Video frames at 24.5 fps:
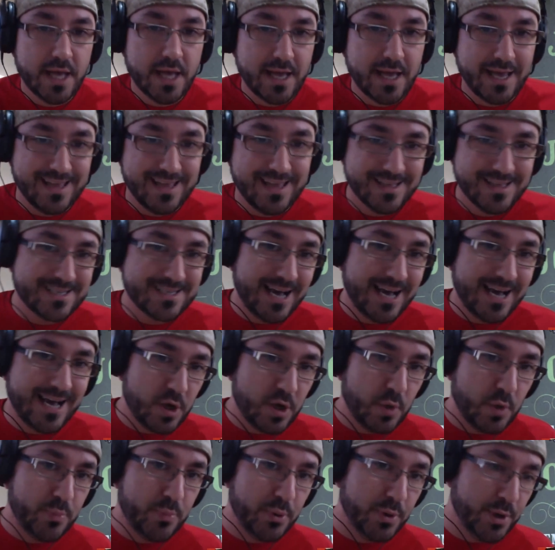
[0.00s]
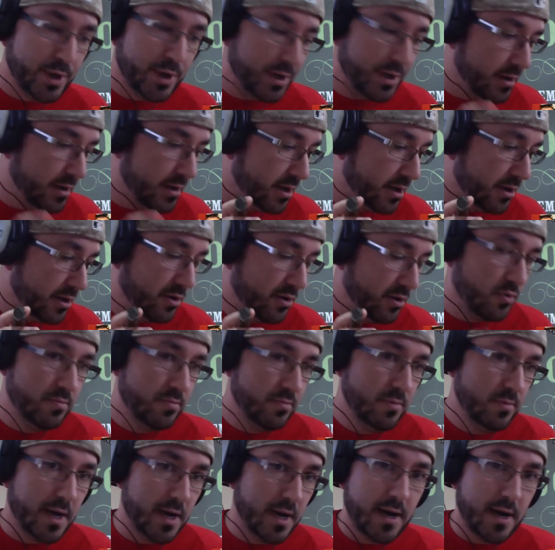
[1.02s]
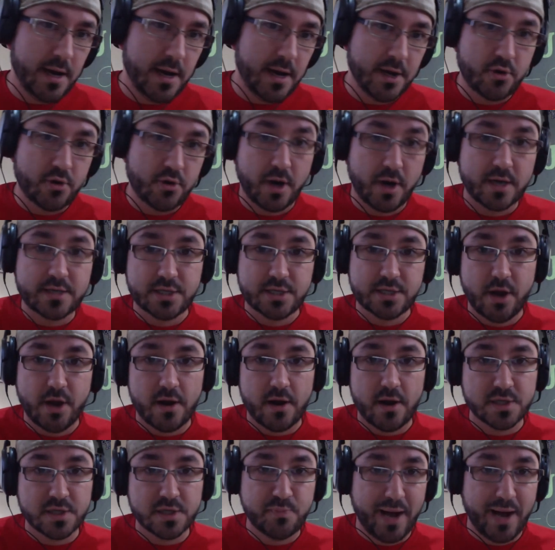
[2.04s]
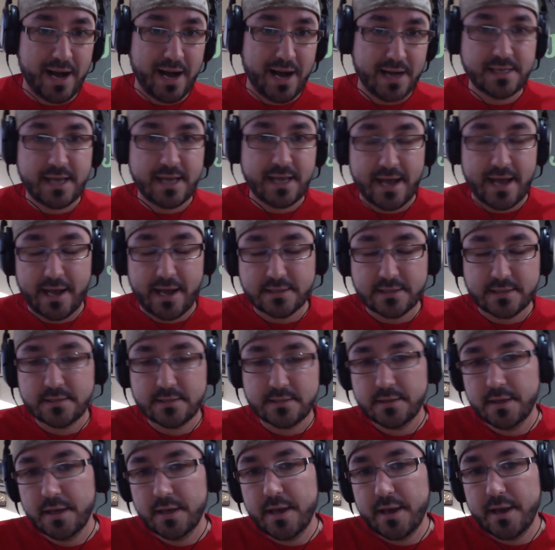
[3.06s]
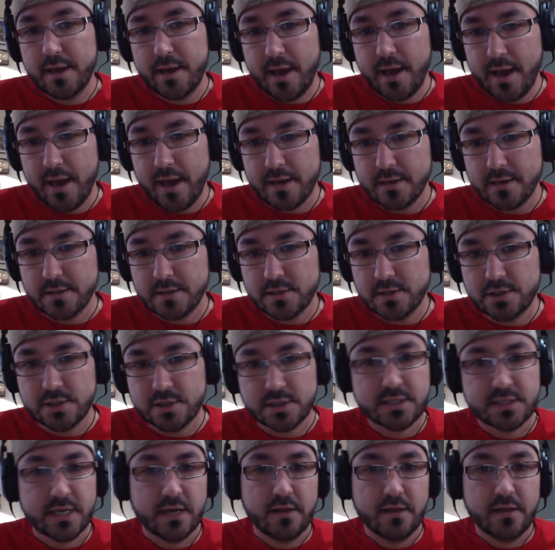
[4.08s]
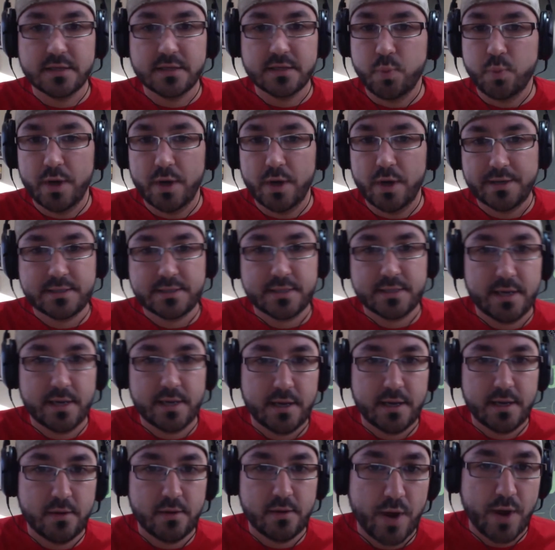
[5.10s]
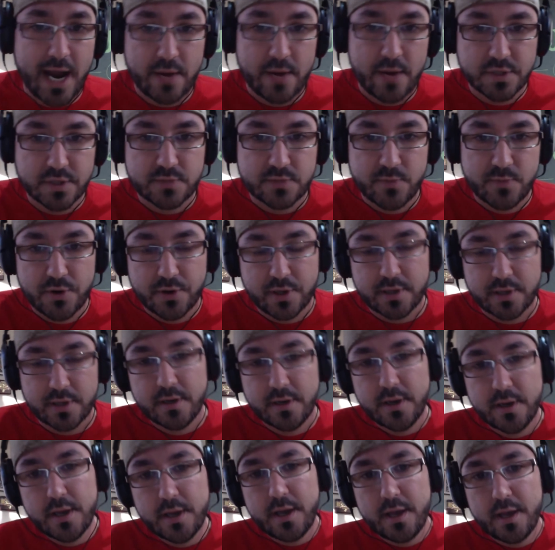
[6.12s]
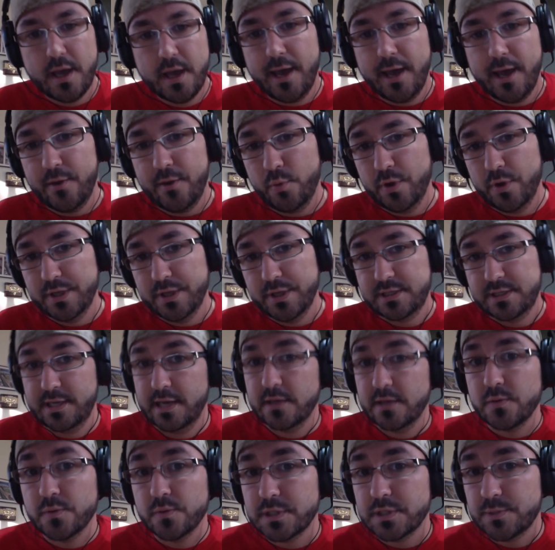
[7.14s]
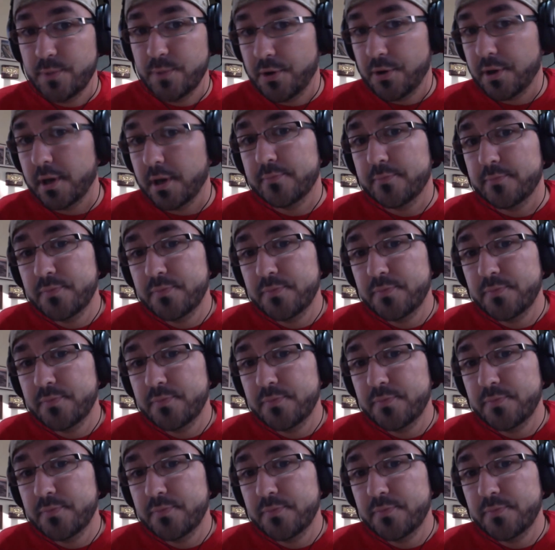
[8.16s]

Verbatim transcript: In the title, put uh, Crux Cigars podcast, and just tell us what uh, what I was smoking and what Seth was smoking.